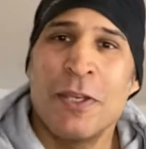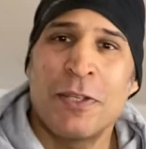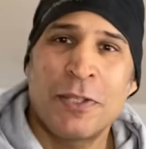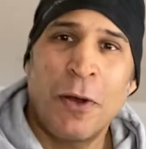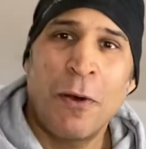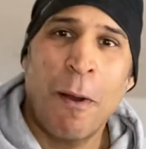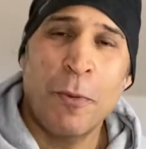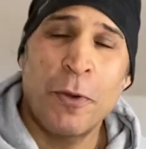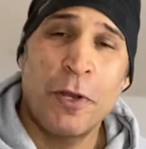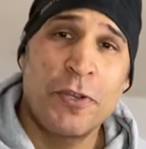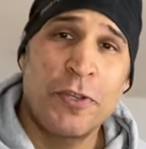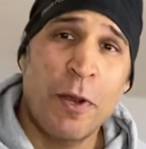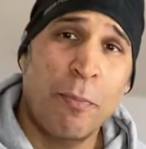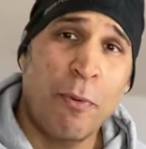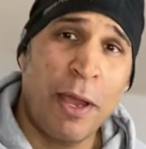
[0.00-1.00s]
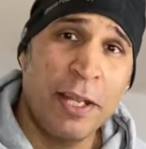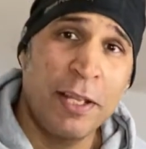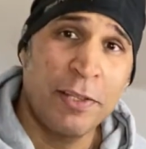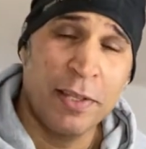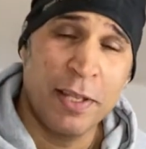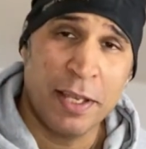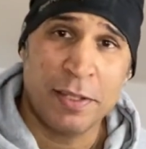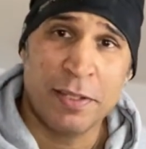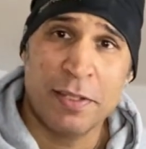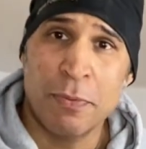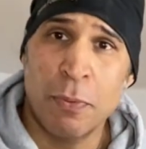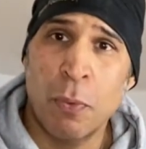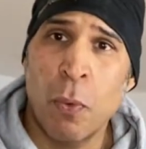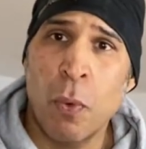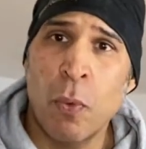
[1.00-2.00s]
So I'm going to jump right into
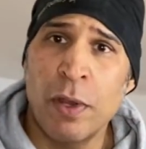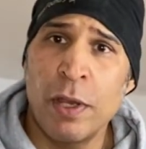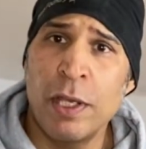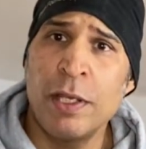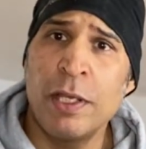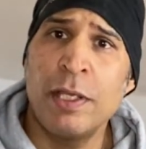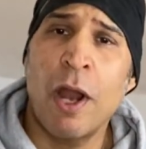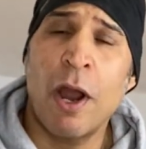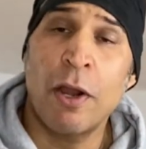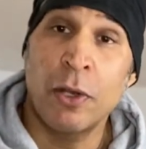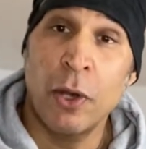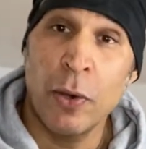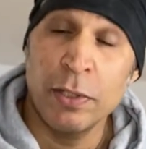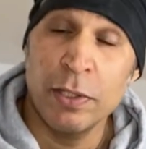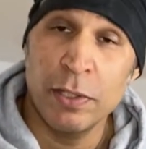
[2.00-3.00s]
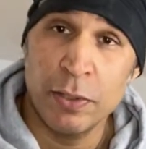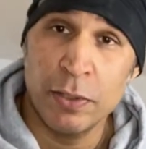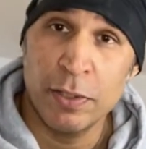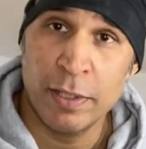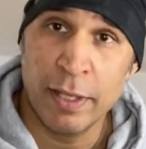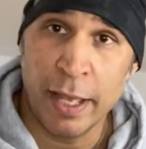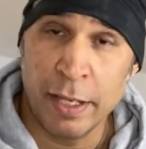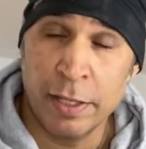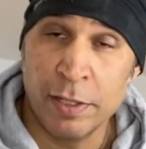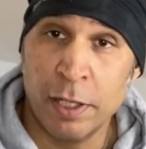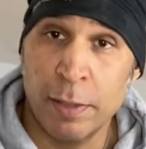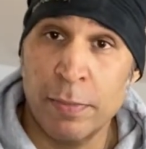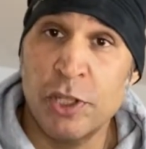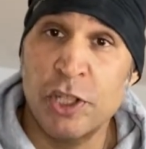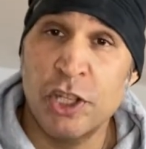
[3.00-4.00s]
this. We are going to do today
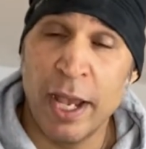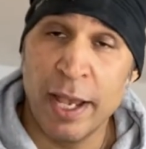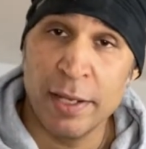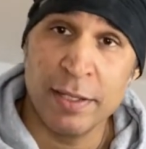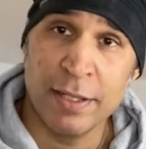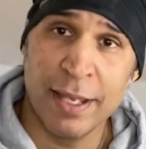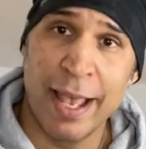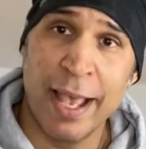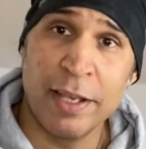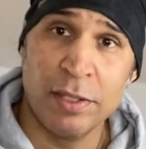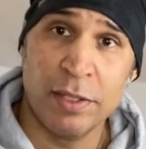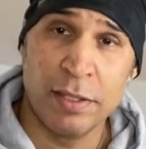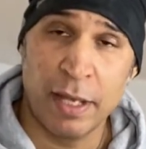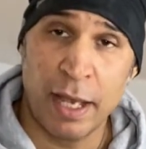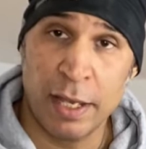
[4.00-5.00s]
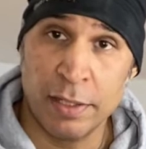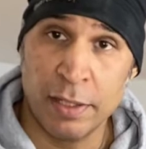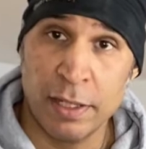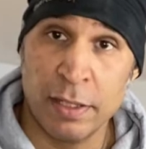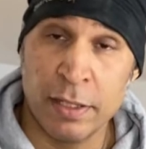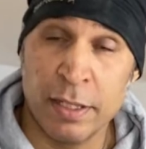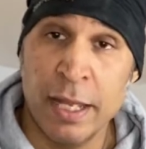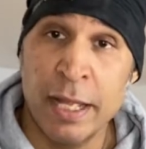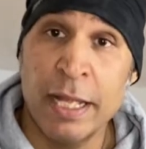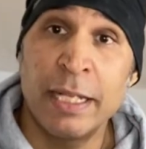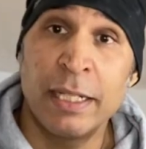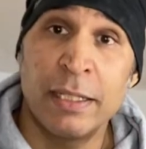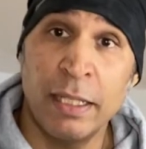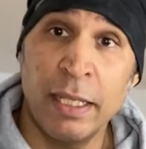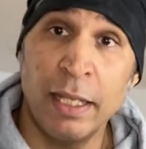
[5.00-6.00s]
some chest exercises
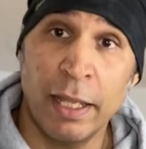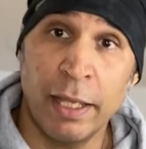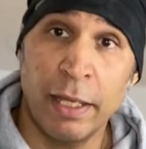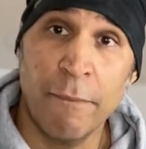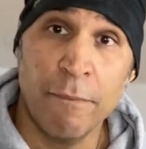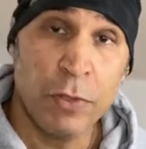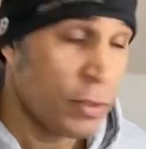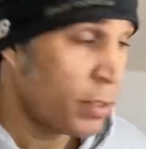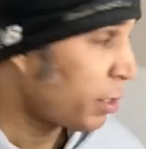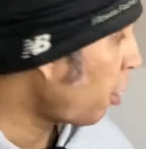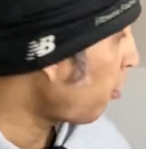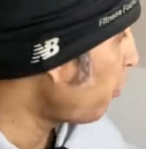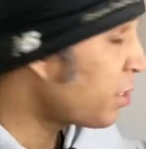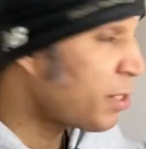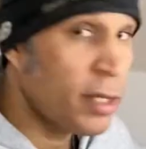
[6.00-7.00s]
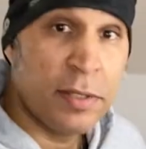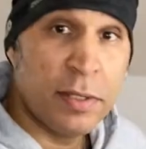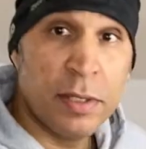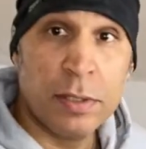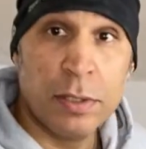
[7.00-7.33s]
kneeling using a resistance